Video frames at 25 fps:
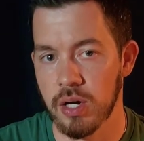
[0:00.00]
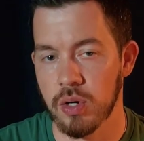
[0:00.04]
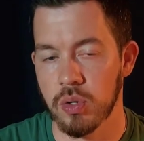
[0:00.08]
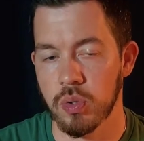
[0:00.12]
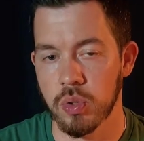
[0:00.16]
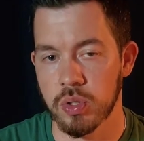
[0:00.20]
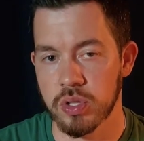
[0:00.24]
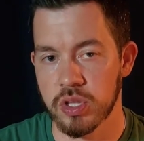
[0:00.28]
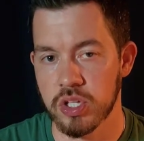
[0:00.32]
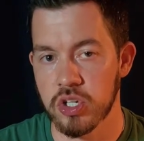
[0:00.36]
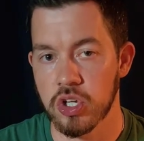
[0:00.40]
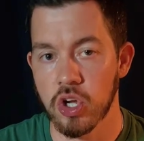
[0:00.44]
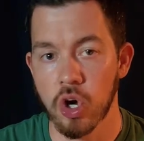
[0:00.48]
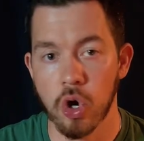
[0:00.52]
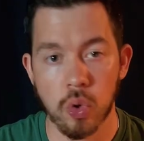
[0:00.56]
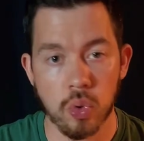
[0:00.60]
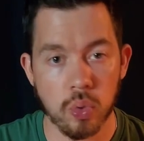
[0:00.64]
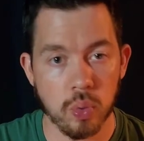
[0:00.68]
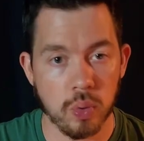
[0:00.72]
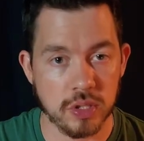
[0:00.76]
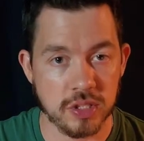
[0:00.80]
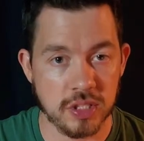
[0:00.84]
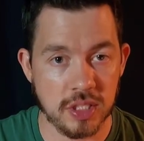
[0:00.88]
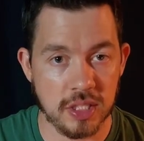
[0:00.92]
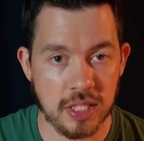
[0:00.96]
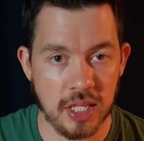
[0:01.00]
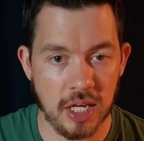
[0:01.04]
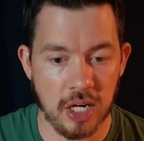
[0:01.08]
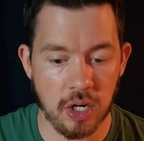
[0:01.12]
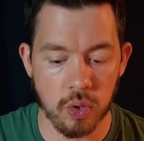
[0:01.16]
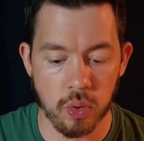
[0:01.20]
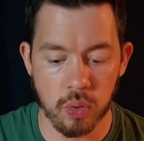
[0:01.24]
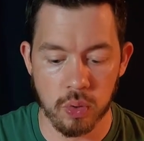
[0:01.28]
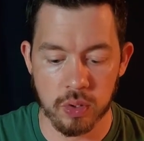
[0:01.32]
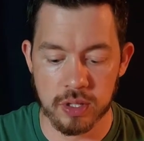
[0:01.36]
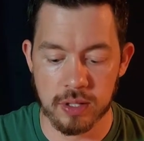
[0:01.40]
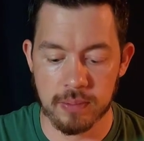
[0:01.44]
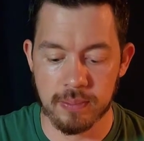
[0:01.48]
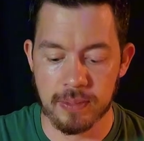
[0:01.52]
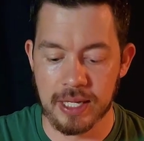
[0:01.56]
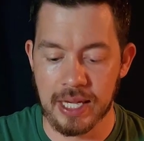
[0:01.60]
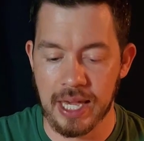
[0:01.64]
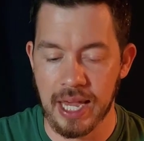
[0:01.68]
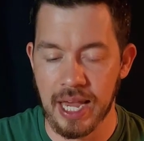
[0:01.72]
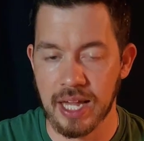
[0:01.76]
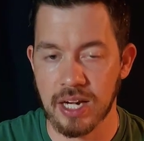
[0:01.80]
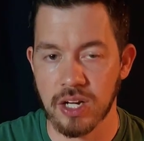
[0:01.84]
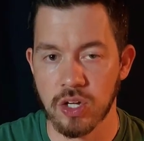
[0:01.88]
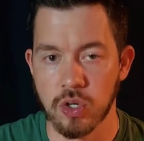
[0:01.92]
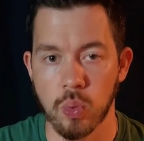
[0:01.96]
or the node wasn't there, or the
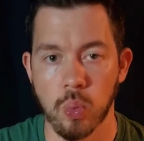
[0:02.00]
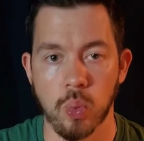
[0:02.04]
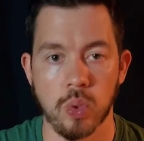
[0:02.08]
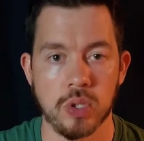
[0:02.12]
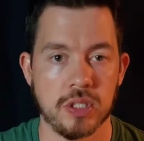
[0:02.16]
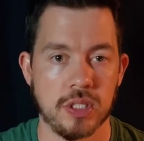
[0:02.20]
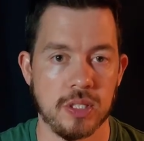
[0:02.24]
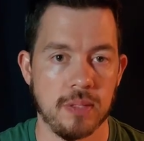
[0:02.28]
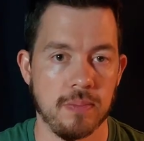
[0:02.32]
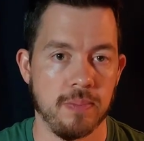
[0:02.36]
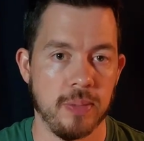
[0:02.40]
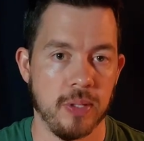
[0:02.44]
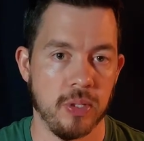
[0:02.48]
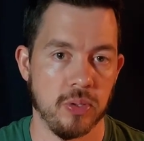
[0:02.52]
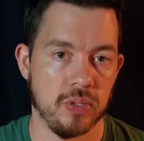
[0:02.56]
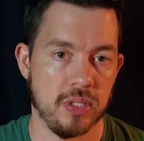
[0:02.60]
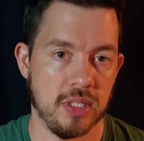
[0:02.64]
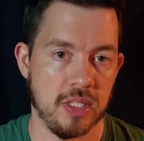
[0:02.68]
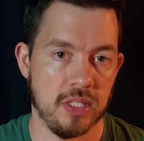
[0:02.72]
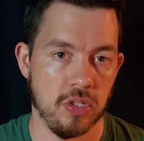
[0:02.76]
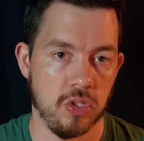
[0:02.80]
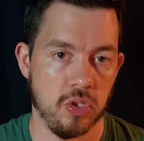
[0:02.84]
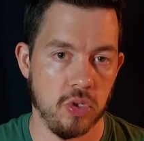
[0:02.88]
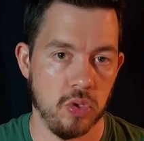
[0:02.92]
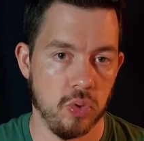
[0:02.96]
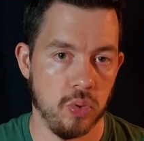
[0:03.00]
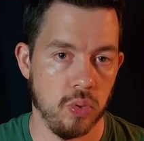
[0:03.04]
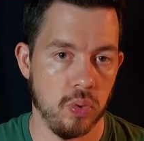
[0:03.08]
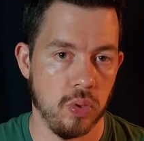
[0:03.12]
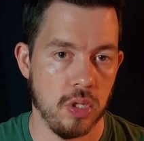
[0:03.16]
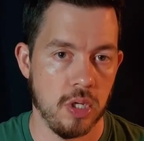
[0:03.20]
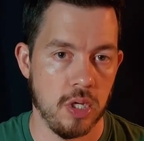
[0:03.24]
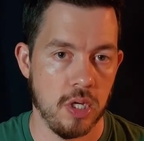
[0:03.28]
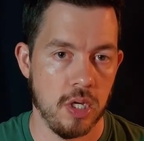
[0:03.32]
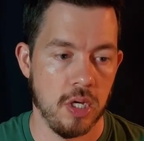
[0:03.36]
mechanic wasn't built into